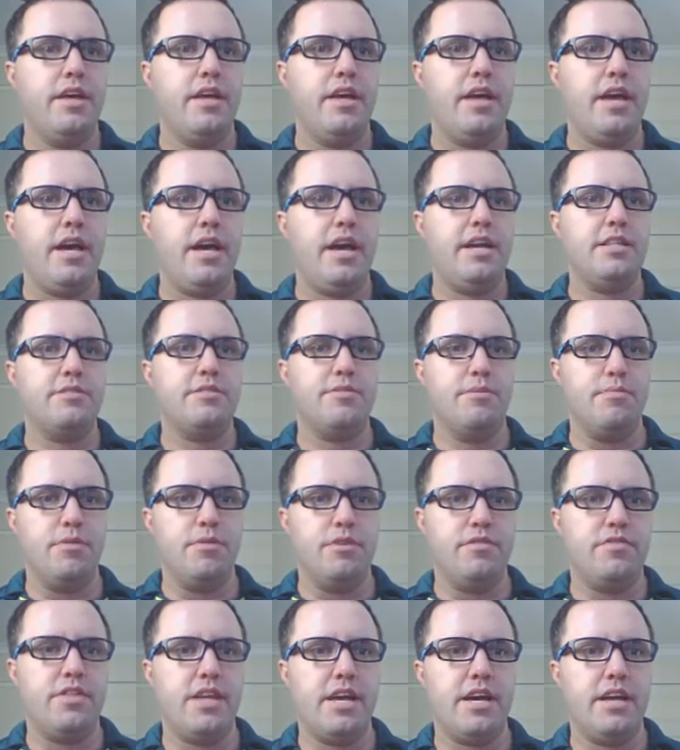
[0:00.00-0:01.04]
As we
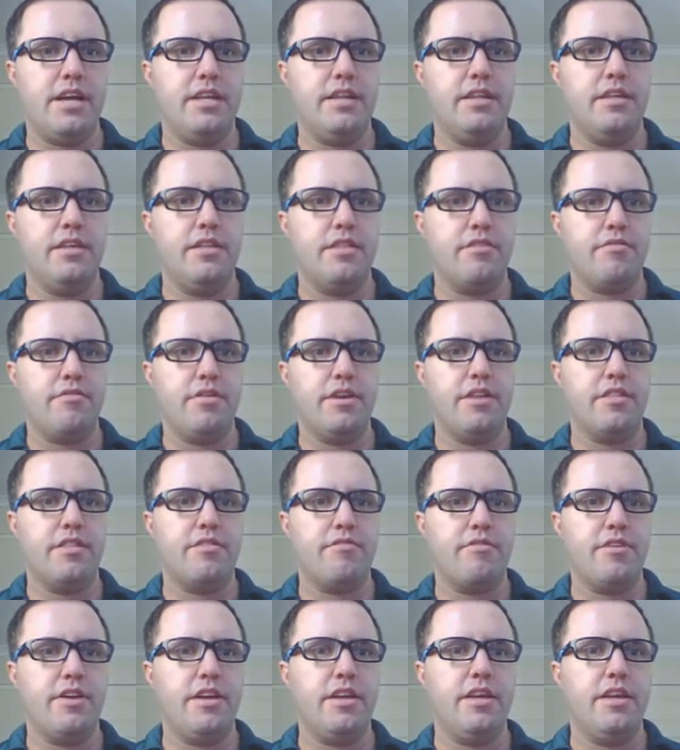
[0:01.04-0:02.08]
move down, 3 and
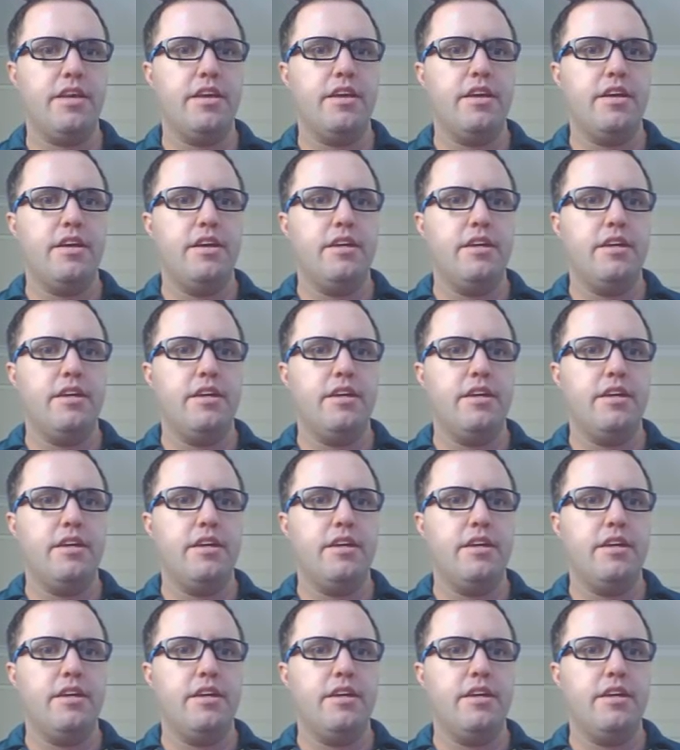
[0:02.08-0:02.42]
3,